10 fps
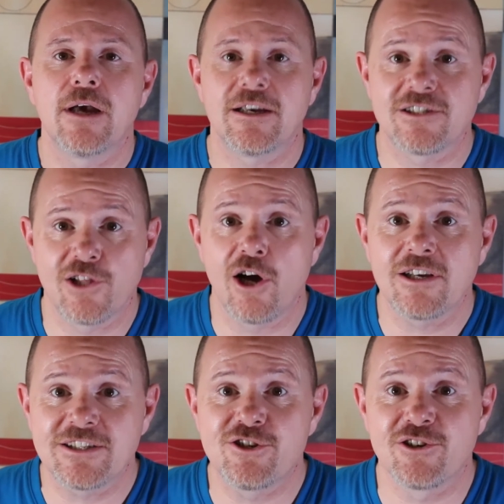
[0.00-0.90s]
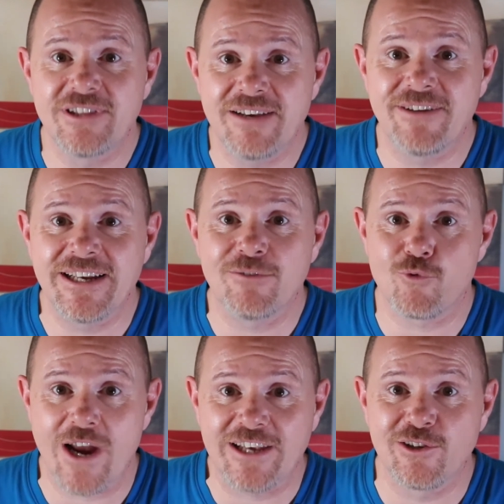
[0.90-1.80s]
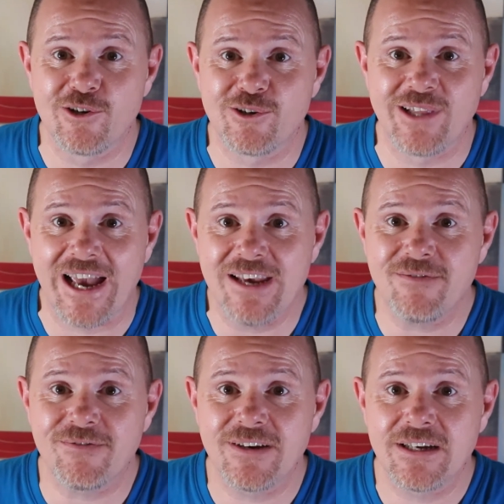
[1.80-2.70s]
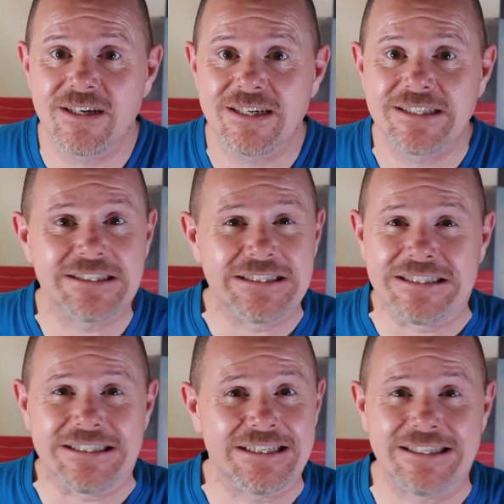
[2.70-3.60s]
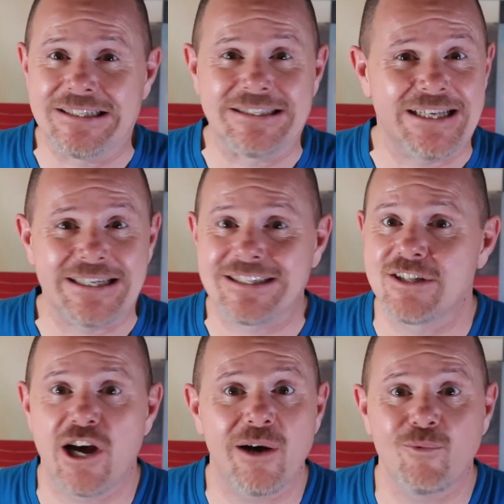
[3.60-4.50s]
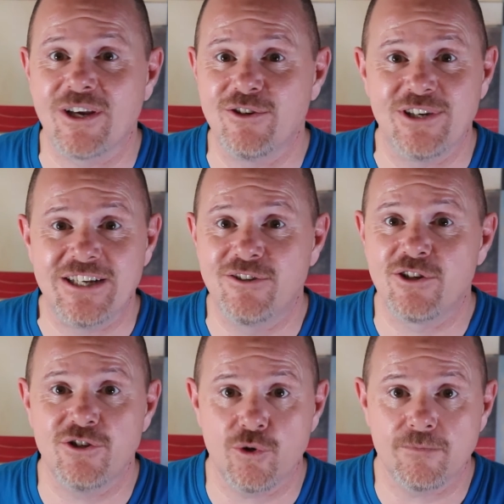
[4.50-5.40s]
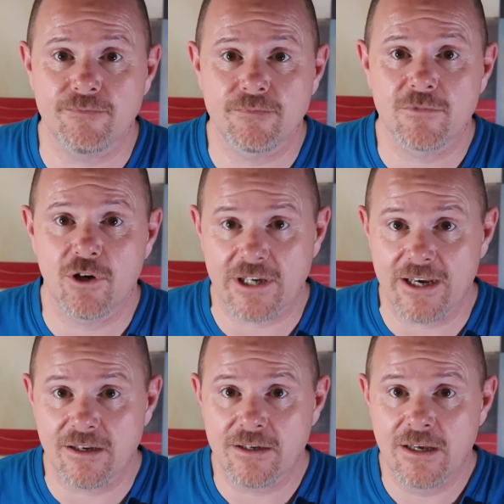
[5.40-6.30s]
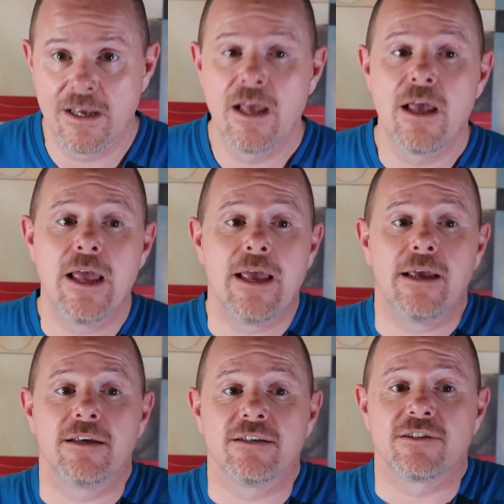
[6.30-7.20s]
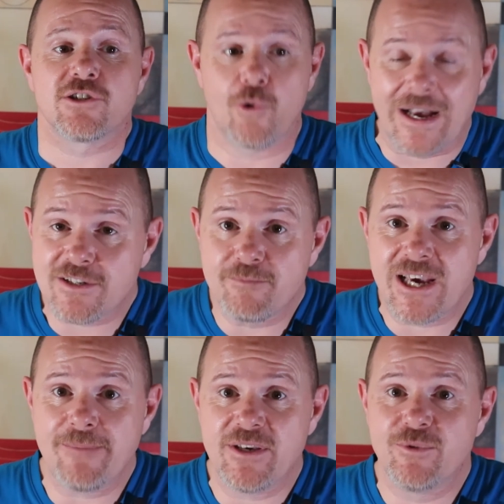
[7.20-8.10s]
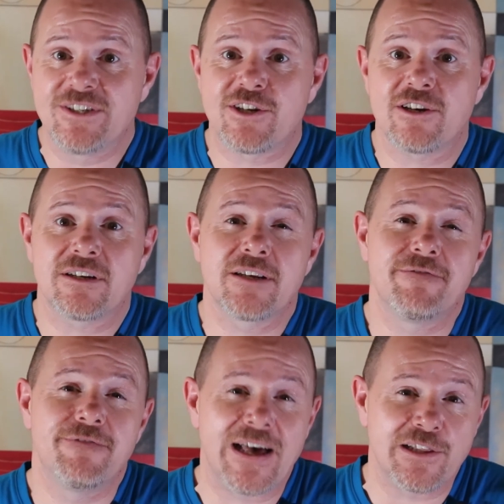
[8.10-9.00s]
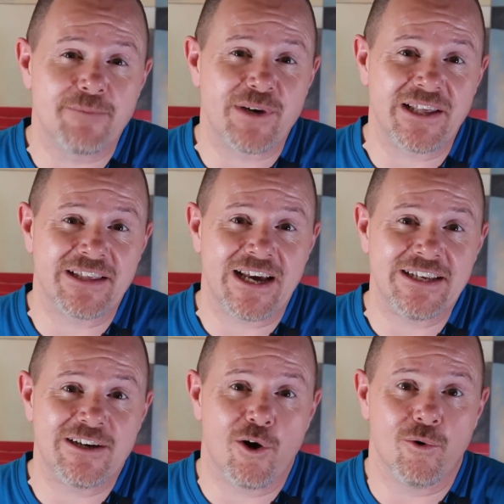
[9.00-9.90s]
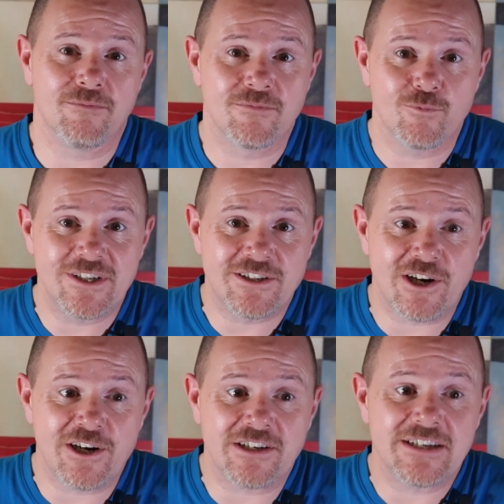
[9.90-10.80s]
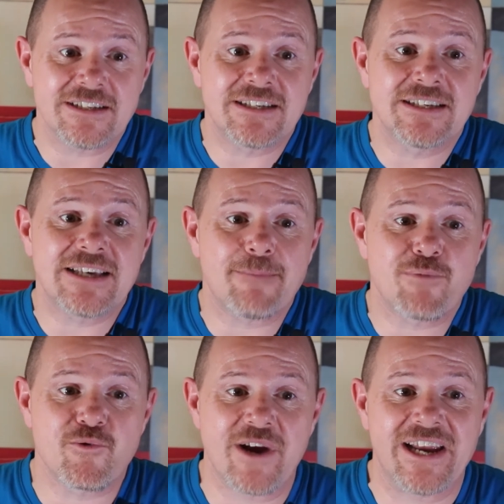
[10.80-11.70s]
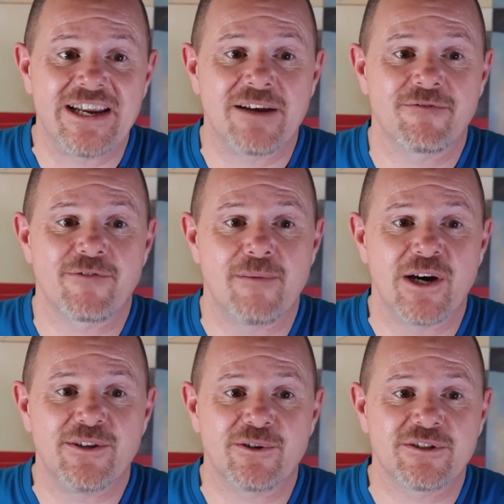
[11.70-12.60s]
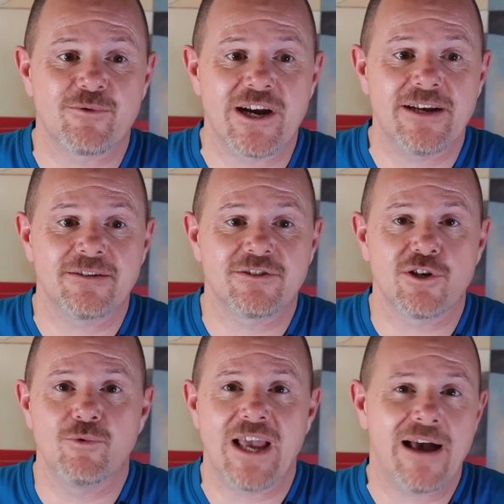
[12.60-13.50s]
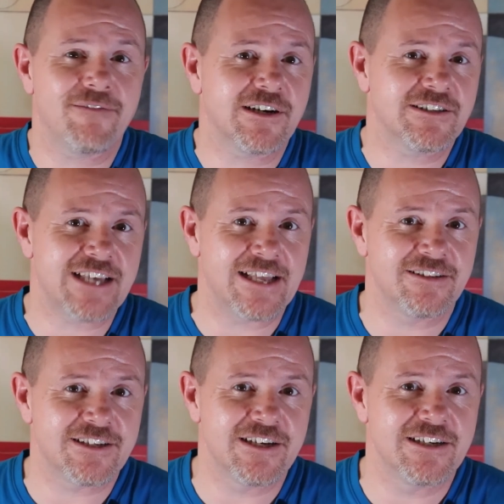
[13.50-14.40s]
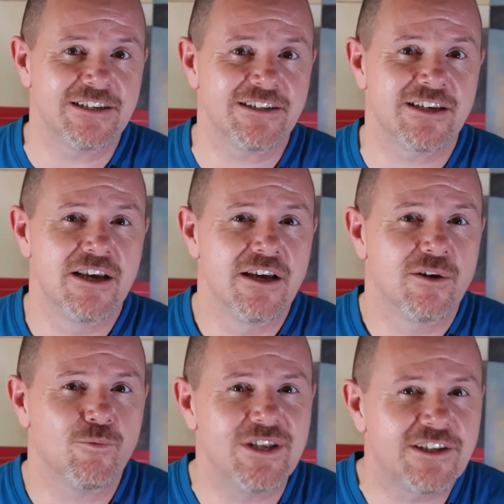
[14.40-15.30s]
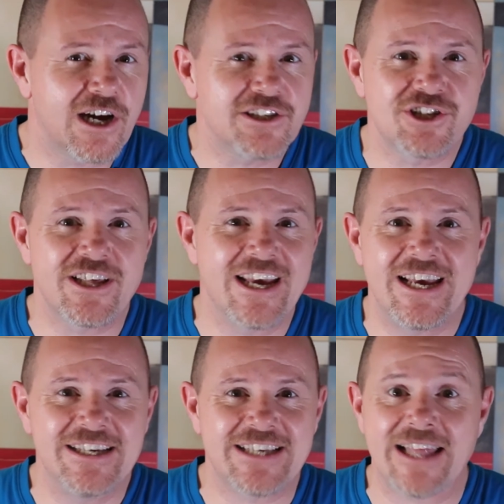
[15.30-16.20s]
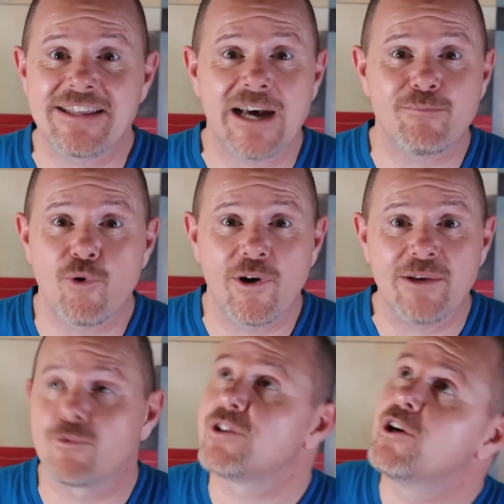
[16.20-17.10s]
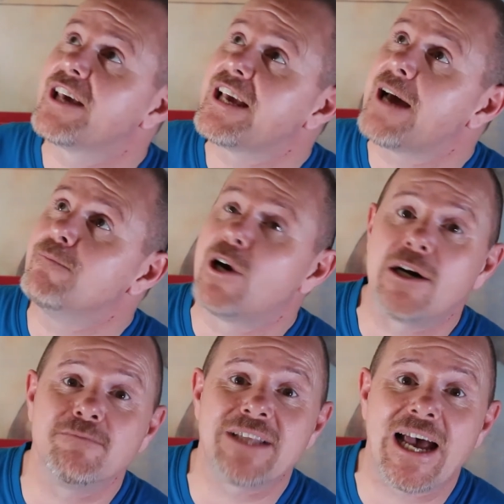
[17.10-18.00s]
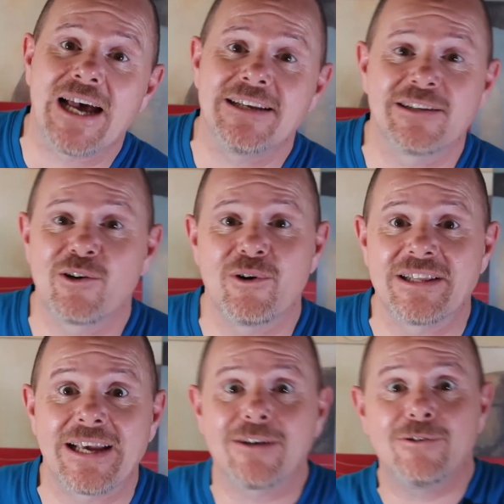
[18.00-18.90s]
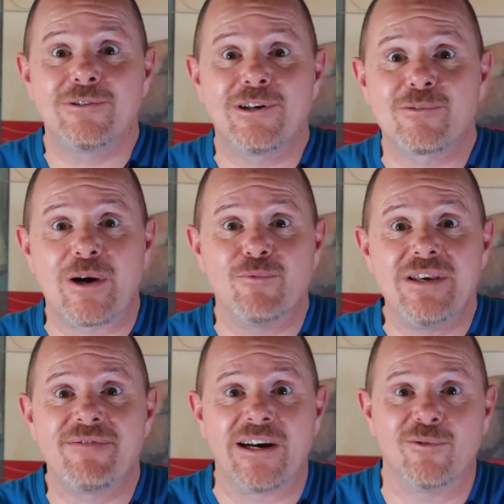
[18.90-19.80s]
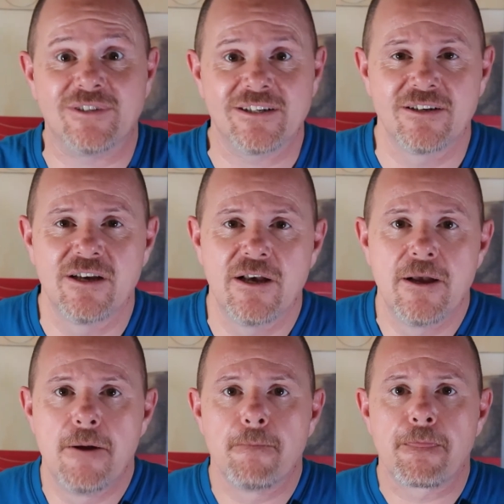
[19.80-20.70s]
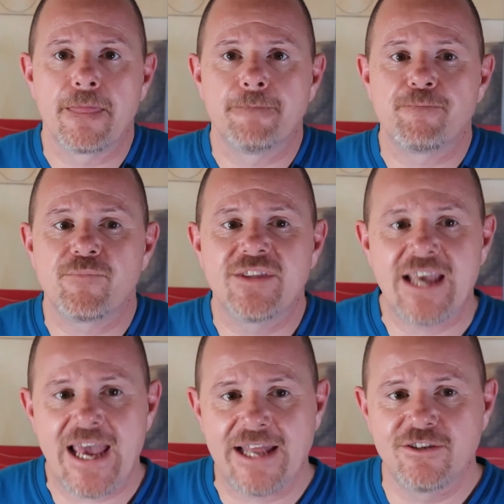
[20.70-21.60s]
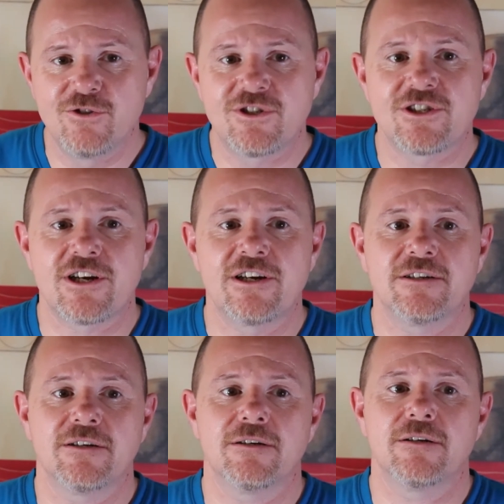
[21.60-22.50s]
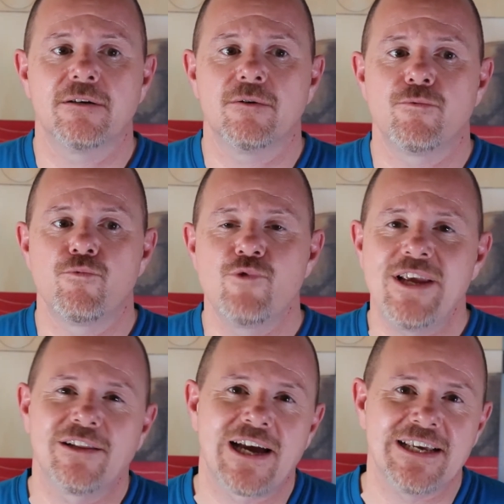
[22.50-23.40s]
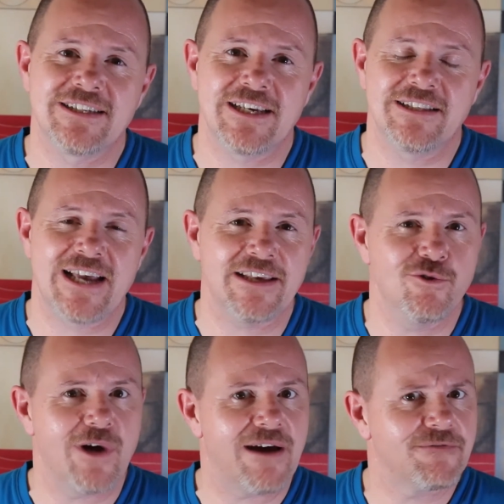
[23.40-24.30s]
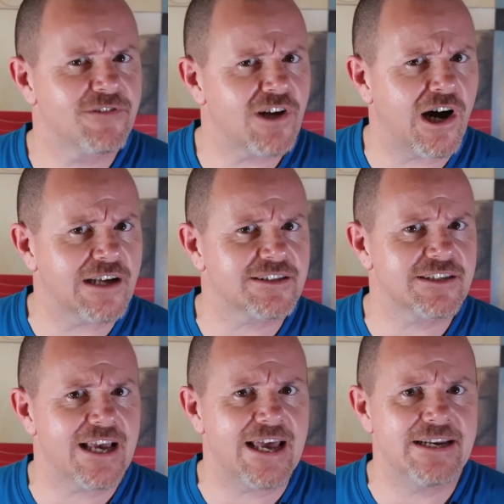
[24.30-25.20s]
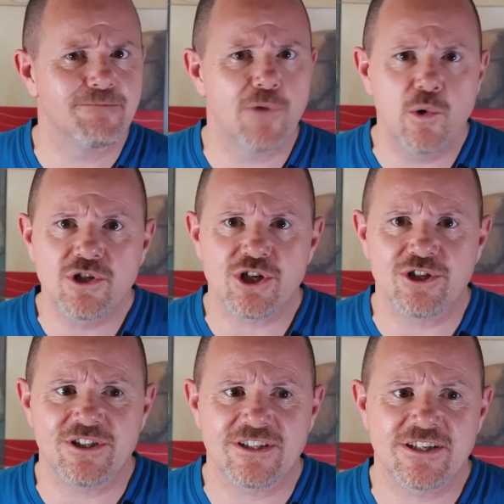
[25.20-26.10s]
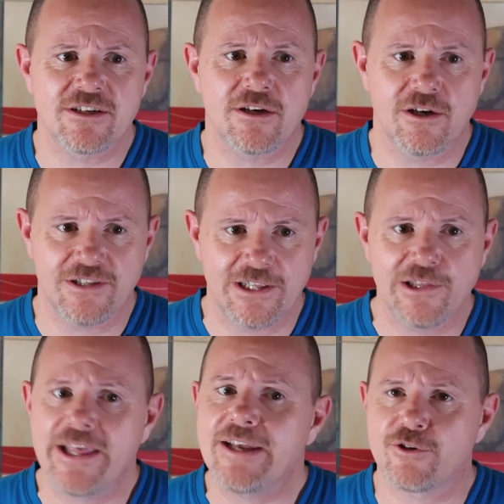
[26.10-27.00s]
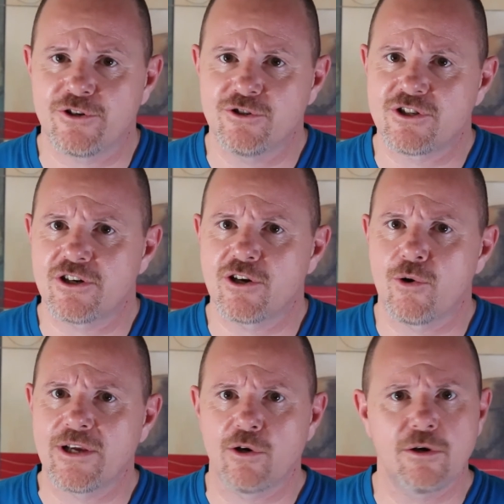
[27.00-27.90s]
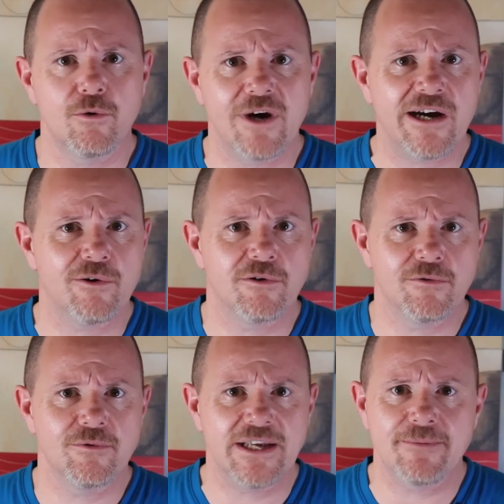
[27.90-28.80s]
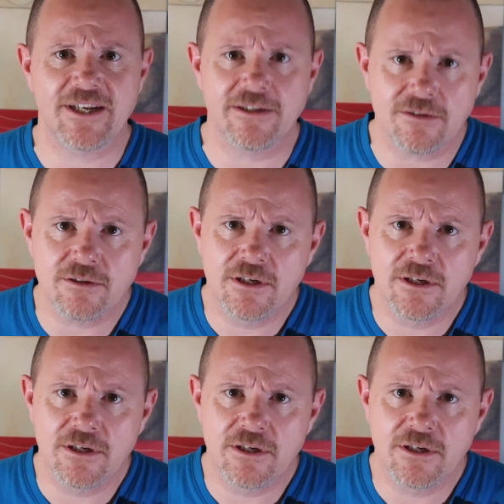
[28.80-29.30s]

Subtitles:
As long as you're living regular life, that's not what you need to do, okay? So as a baby, we start developing that ego. We start separating from others, right? So we have our senses, we touch things. At that point, we're looking at mom, dad, and going like, ooh, look what we found. Then you start realizing that you have thoughts and emotions a little later. You start going, oh, wow, wait a minute.